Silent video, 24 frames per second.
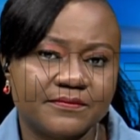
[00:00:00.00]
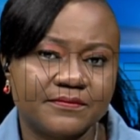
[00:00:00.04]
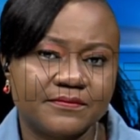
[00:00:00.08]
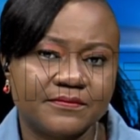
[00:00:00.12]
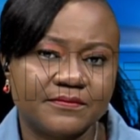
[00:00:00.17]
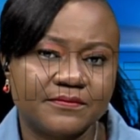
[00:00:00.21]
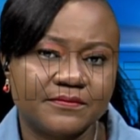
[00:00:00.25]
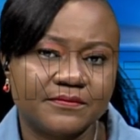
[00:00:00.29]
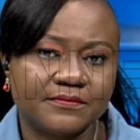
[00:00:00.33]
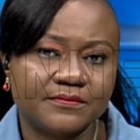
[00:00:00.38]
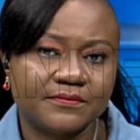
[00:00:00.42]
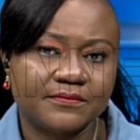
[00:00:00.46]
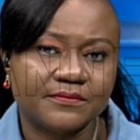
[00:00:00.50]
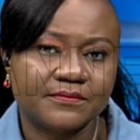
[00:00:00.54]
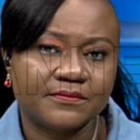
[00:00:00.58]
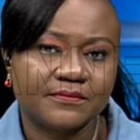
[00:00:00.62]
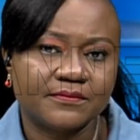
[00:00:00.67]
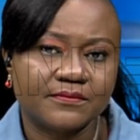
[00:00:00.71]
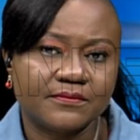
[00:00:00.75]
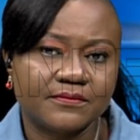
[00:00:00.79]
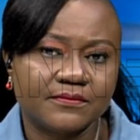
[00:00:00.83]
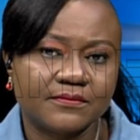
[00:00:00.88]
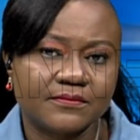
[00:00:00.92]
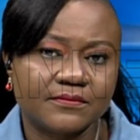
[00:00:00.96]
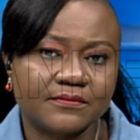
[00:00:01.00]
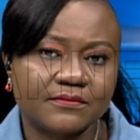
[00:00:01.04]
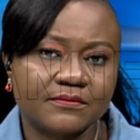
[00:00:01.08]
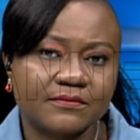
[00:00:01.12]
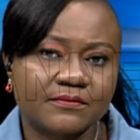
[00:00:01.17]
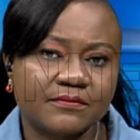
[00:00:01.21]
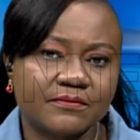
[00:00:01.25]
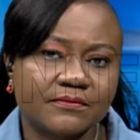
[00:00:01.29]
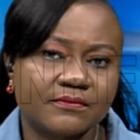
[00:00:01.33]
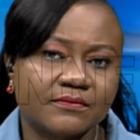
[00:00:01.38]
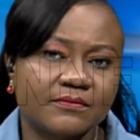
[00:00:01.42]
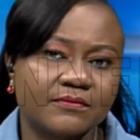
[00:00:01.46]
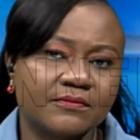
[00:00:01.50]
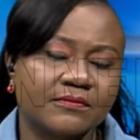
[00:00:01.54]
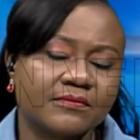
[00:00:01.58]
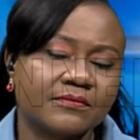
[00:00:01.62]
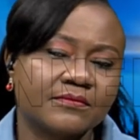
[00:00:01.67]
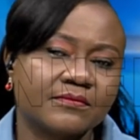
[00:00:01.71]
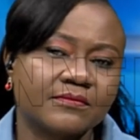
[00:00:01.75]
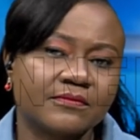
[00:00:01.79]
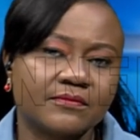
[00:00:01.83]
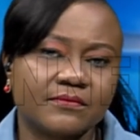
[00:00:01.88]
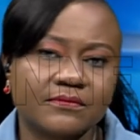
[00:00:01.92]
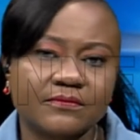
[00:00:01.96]

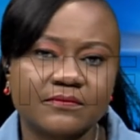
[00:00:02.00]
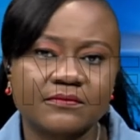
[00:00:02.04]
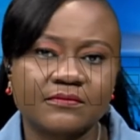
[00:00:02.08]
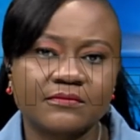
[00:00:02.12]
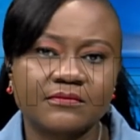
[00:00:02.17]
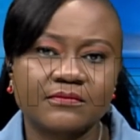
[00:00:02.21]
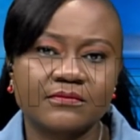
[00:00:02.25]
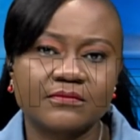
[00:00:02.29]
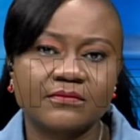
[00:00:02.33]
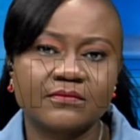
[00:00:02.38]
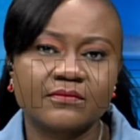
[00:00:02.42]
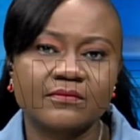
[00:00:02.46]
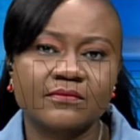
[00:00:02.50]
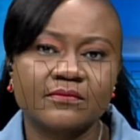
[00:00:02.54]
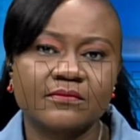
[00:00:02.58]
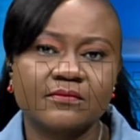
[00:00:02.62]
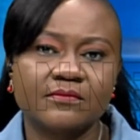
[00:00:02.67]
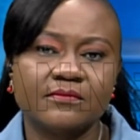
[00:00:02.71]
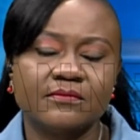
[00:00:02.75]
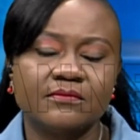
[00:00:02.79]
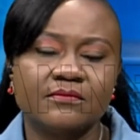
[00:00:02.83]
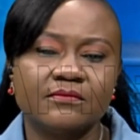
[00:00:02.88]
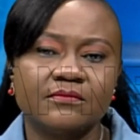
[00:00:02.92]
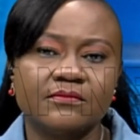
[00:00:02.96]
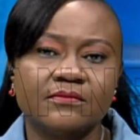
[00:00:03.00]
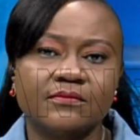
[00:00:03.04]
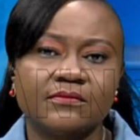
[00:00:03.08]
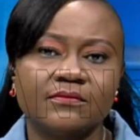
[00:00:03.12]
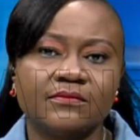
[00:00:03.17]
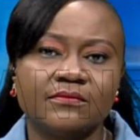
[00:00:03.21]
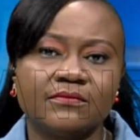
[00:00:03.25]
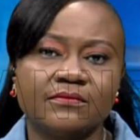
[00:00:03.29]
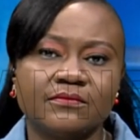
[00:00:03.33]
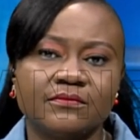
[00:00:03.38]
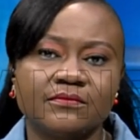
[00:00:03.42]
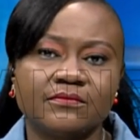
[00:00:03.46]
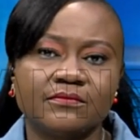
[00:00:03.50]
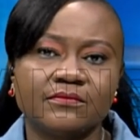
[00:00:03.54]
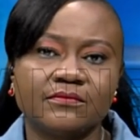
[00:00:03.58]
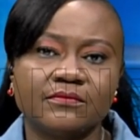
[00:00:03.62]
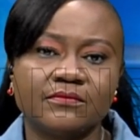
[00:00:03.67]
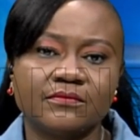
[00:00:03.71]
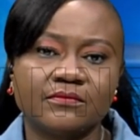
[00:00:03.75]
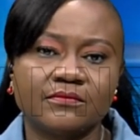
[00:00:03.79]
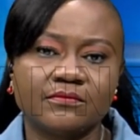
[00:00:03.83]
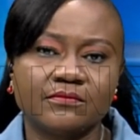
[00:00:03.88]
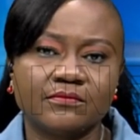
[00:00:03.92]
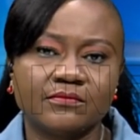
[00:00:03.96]

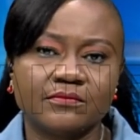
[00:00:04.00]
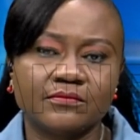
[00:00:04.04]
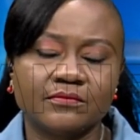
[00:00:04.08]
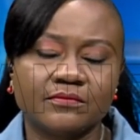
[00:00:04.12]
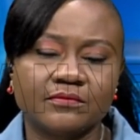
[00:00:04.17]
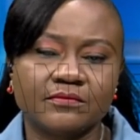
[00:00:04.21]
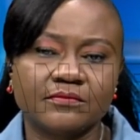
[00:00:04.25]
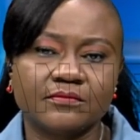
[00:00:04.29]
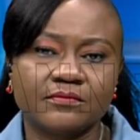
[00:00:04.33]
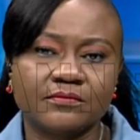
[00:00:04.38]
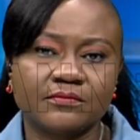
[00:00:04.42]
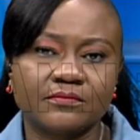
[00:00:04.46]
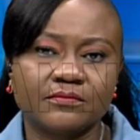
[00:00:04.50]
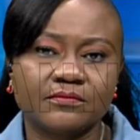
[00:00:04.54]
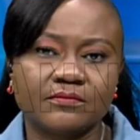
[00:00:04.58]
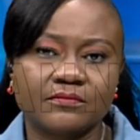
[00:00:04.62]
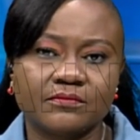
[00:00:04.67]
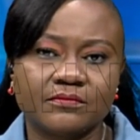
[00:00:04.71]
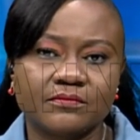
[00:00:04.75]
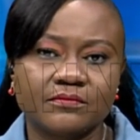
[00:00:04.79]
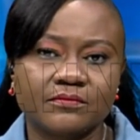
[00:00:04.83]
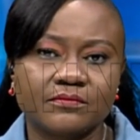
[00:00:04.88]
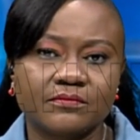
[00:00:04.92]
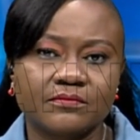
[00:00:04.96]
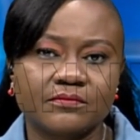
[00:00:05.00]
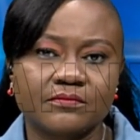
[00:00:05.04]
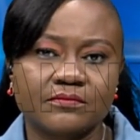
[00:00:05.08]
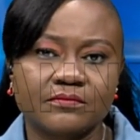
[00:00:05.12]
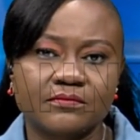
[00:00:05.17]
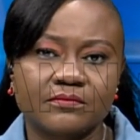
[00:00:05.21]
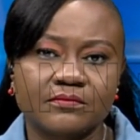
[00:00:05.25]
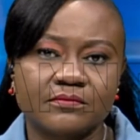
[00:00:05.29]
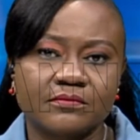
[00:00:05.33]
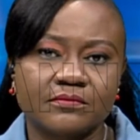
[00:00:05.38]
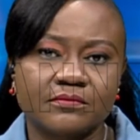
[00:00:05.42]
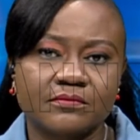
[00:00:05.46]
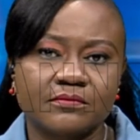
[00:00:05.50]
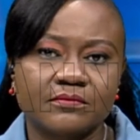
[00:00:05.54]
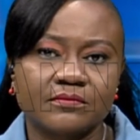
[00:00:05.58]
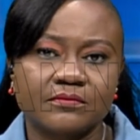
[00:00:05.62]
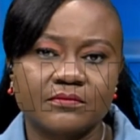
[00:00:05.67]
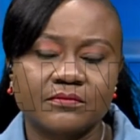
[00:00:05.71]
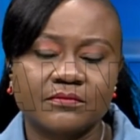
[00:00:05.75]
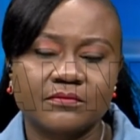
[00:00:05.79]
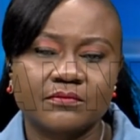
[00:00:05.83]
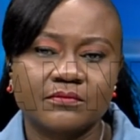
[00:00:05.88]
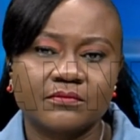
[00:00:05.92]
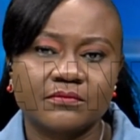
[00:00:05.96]

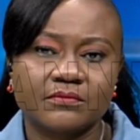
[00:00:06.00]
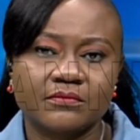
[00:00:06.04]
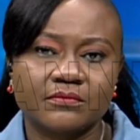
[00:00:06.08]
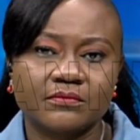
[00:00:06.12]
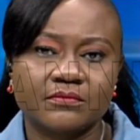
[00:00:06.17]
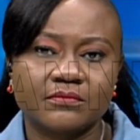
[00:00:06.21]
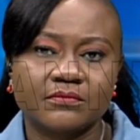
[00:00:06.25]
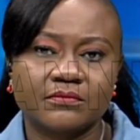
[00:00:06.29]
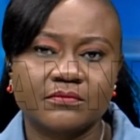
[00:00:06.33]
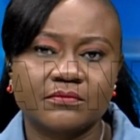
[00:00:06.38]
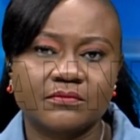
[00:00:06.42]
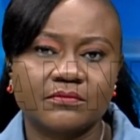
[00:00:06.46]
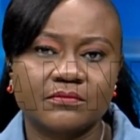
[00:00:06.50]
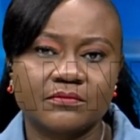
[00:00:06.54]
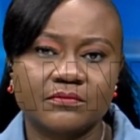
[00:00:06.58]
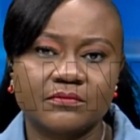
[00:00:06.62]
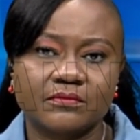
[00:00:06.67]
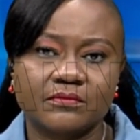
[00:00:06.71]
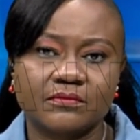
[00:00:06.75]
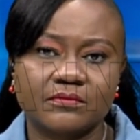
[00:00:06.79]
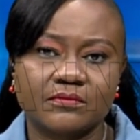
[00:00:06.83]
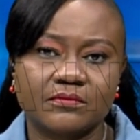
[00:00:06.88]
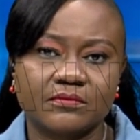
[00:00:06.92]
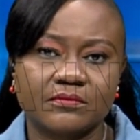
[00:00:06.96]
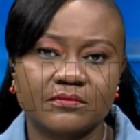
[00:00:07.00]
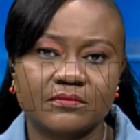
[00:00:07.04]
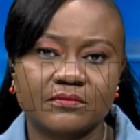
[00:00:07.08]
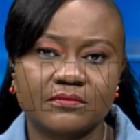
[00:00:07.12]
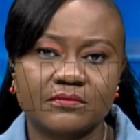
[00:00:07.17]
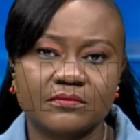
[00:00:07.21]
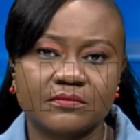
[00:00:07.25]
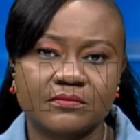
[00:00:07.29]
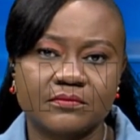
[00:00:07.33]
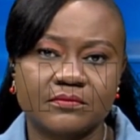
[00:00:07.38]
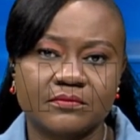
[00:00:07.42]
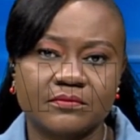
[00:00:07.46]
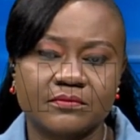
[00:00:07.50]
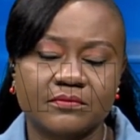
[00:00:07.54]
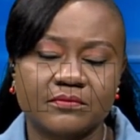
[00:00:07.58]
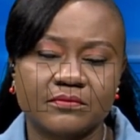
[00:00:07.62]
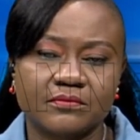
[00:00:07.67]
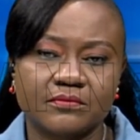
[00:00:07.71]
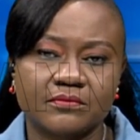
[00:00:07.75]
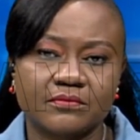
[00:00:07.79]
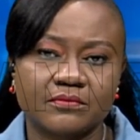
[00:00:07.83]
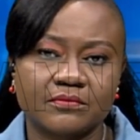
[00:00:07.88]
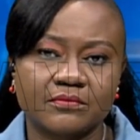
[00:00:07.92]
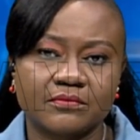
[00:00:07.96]
This person isn't speaking.